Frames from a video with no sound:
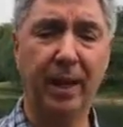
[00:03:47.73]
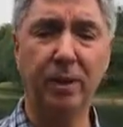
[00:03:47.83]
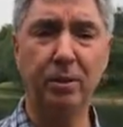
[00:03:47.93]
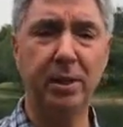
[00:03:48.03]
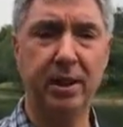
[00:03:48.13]

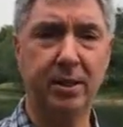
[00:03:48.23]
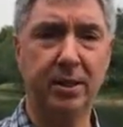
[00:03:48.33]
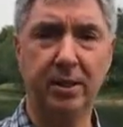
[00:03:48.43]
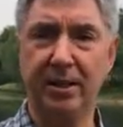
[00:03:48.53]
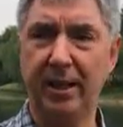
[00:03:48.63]
I always
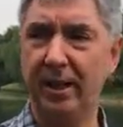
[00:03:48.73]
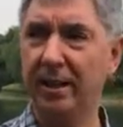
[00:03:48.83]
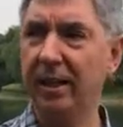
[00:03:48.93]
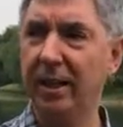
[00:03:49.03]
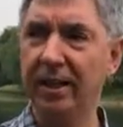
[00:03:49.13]
like to
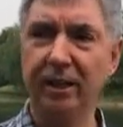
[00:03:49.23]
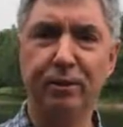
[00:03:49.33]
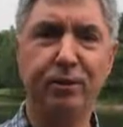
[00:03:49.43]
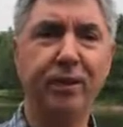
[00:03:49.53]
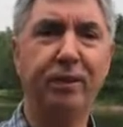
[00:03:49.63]
say there
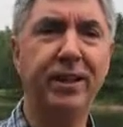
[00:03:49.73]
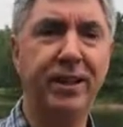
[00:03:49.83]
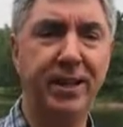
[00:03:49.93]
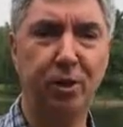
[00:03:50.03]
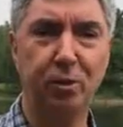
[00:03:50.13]
is a very
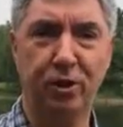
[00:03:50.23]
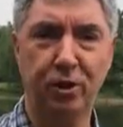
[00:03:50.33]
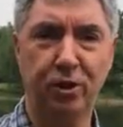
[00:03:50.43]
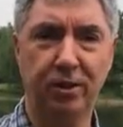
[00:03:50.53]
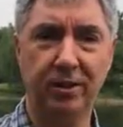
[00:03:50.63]
key
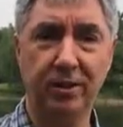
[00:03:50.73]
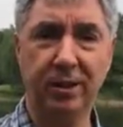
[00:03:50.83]
question.